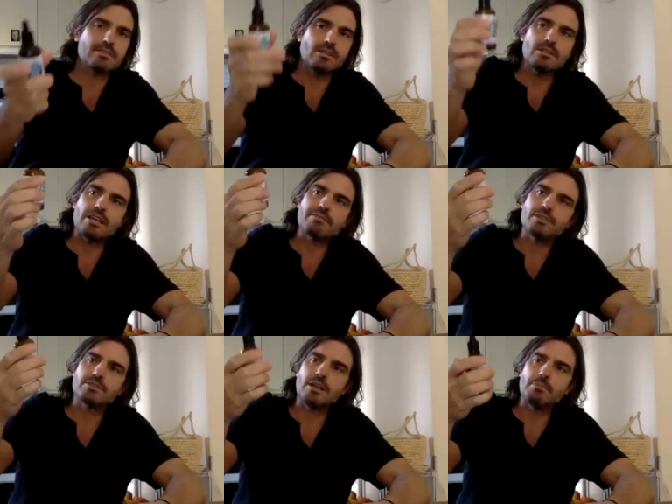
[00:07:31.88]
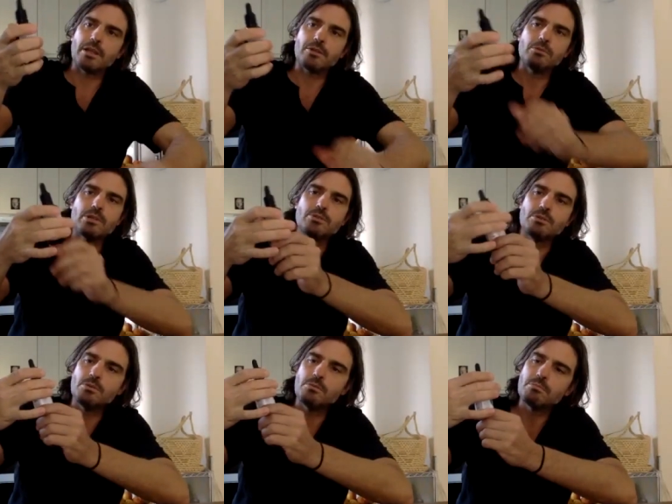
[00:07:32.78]
No, like for example, I don't want
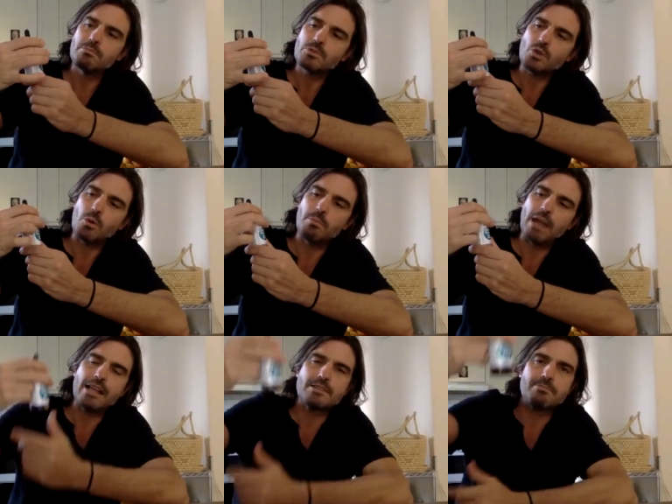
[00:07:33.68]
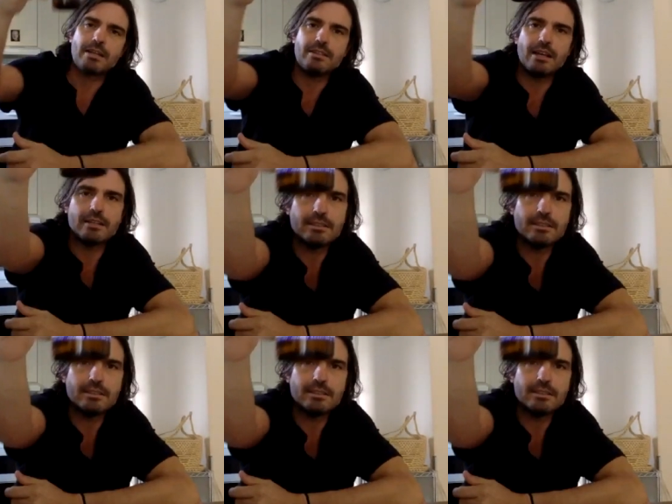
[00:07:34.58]
to show brands, but that,